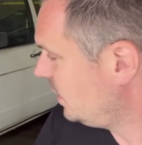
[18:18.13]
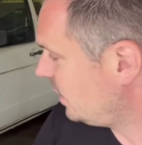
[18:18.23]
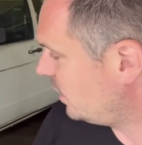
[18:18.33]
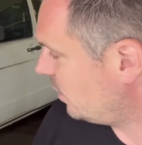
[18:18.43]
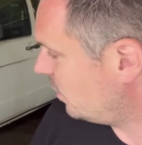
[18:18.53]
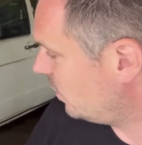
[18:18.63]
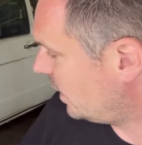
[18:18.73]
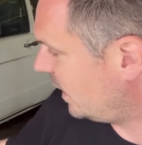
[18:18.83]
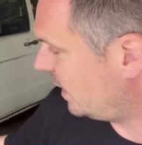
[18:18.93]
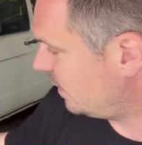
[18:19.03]

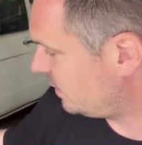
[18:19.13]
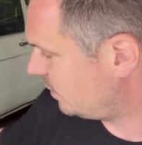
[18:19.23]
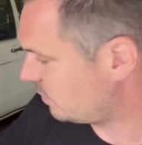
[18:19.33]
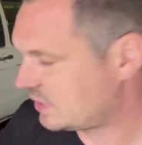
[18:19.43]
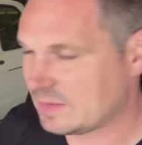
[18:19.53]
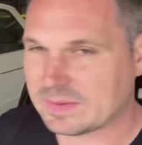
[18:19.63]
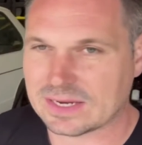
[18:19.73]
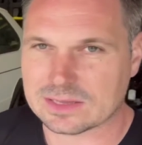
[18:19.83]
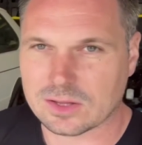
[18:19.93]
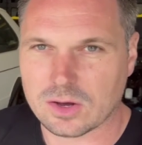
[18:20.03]
keeping
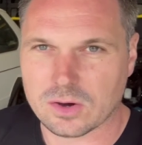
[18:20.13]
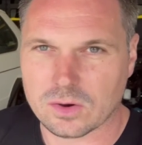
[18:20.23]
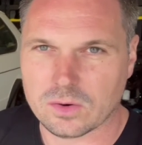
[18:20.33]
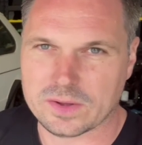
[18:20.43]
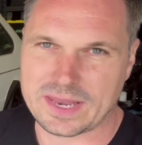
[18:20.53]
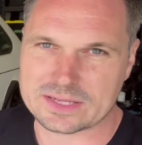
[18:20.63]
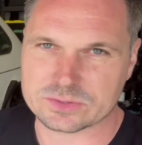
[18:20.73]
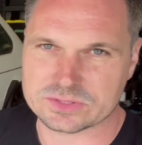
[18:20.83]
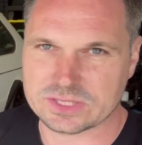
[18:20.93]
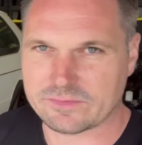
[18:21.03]
it low and that
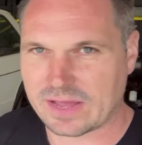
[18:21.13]
sort of stuff.